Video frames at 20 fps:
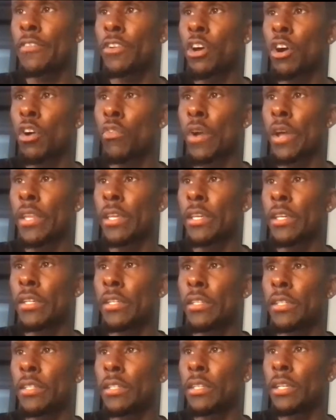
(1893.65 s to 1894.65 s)
already,
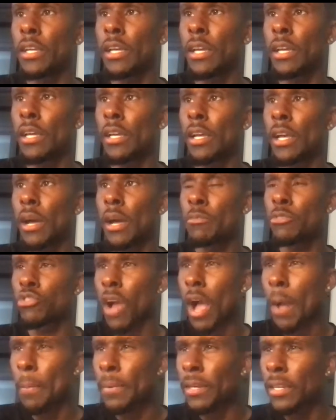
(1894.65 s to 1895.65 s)
I'm
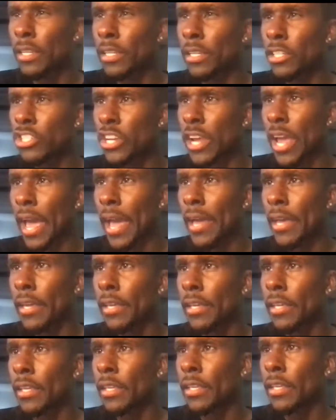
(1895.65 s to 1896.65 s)
dropping it in the chat,